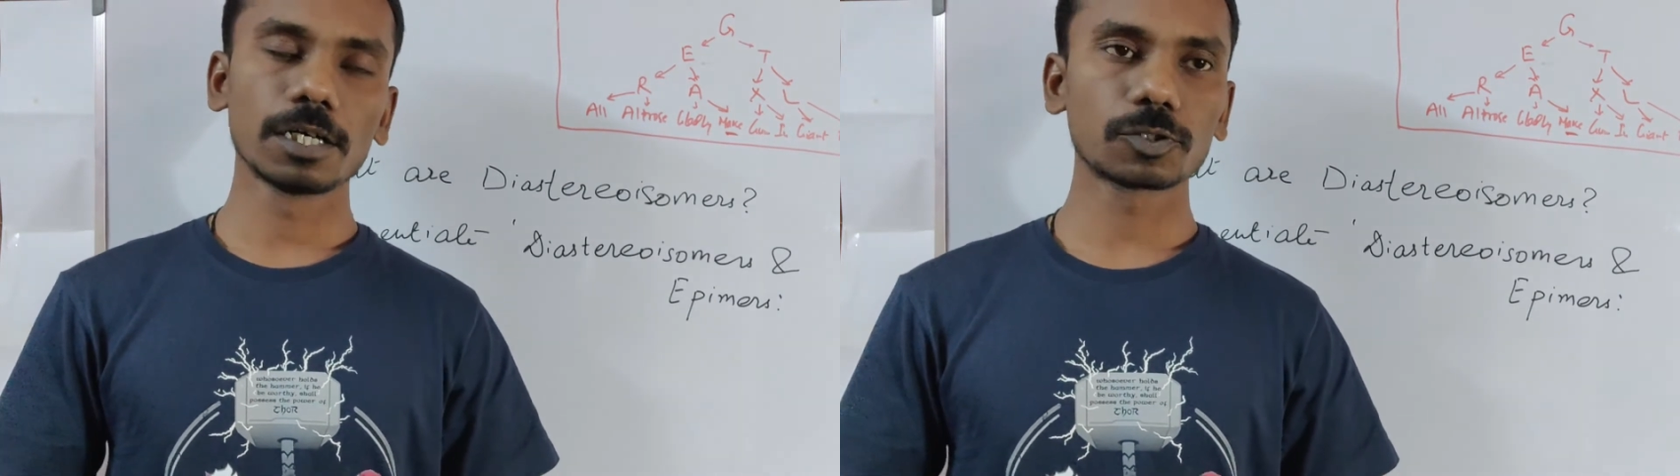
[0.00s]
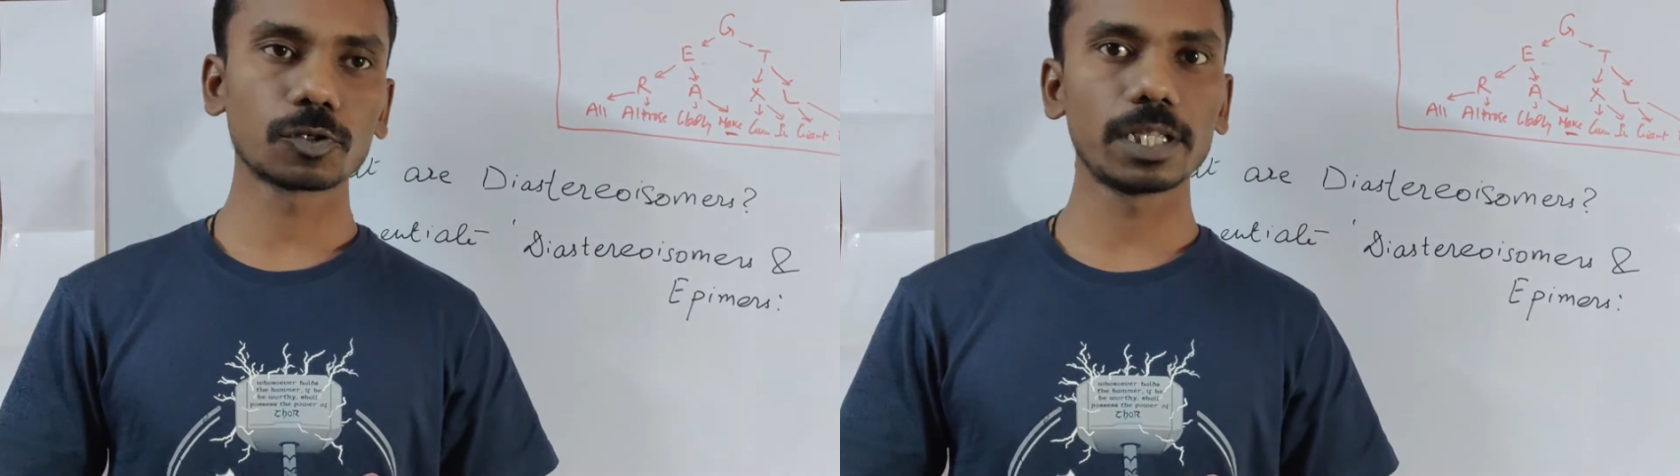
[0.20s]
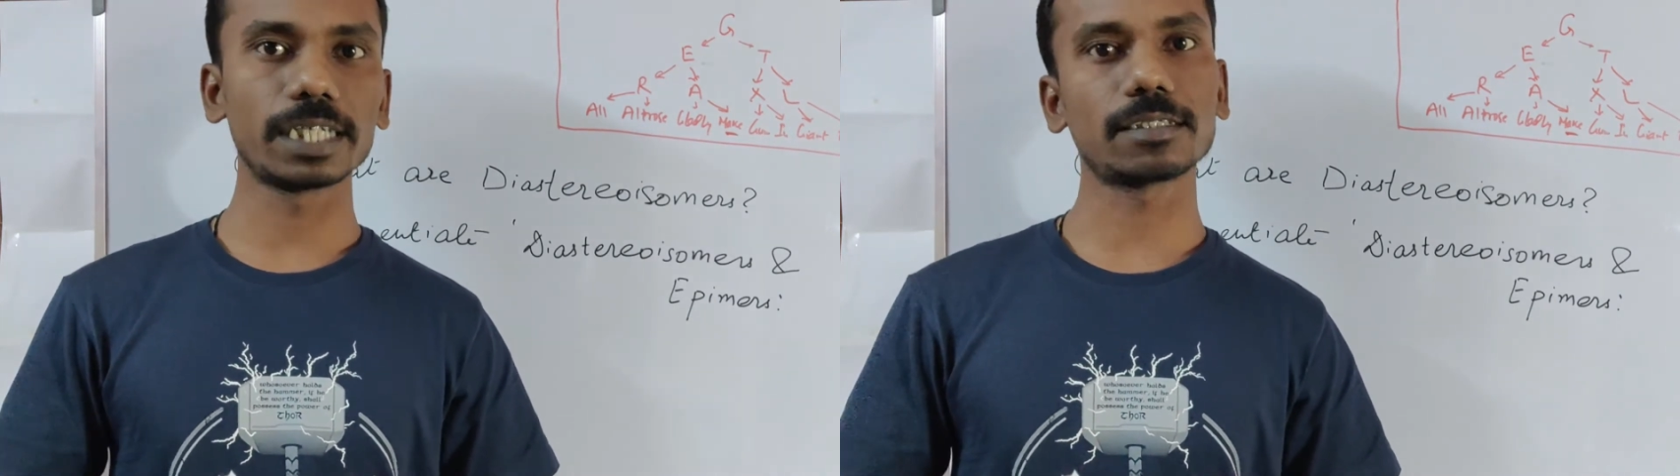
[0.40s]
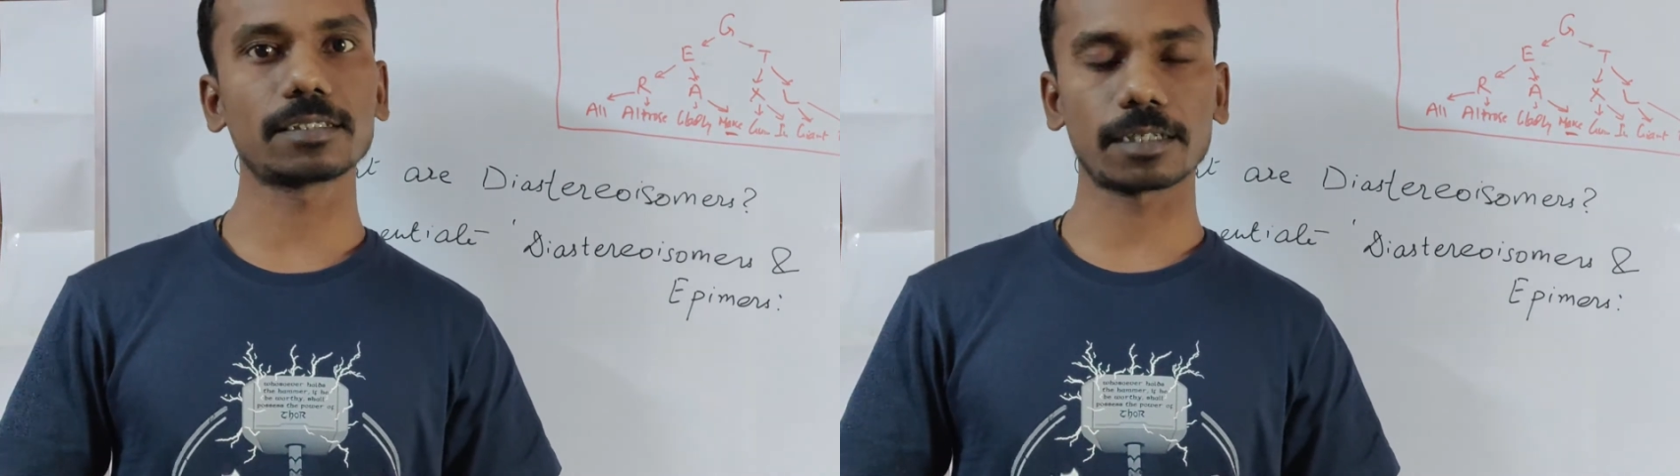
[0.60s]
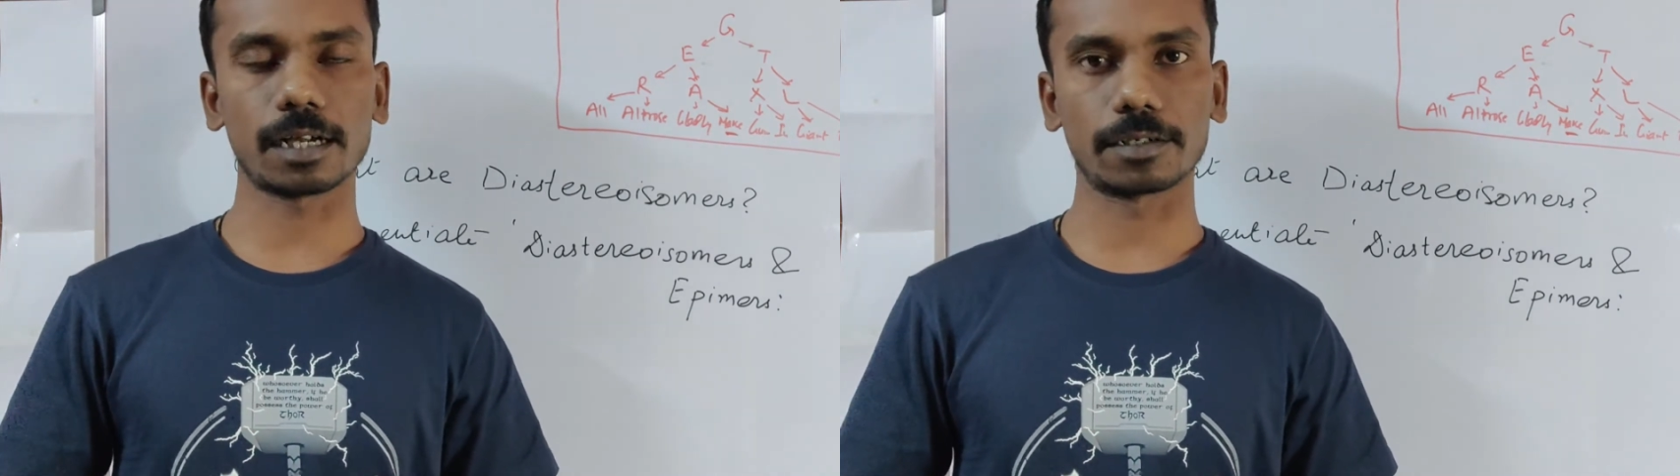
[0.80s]
So let's
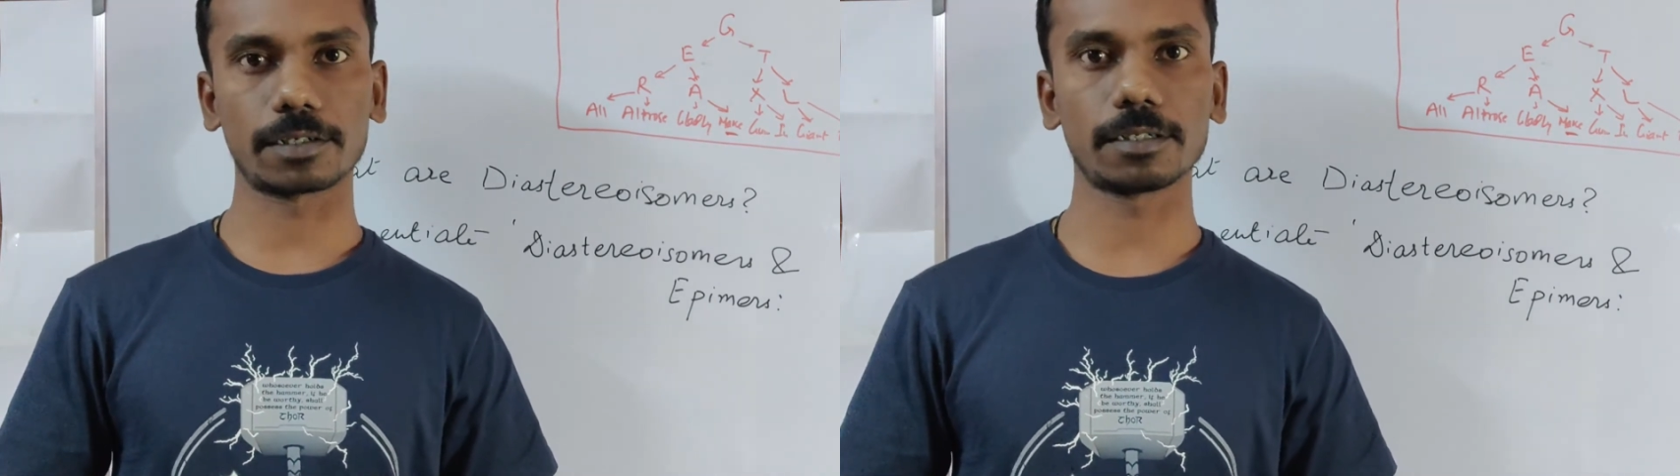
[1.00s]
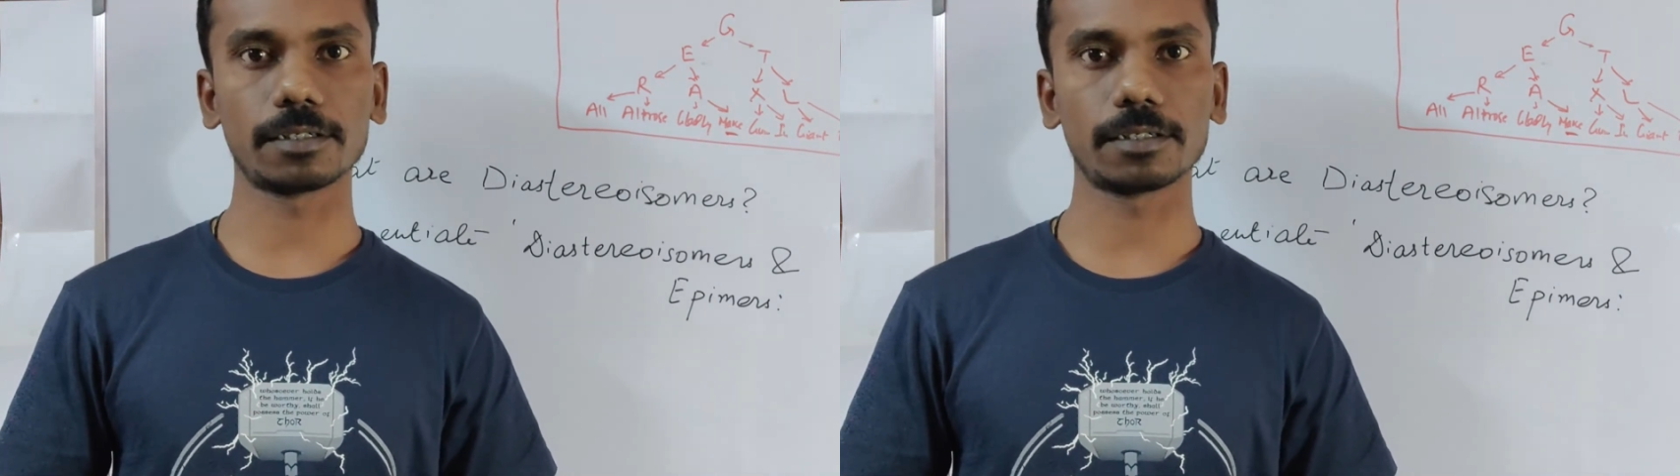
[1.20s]
start.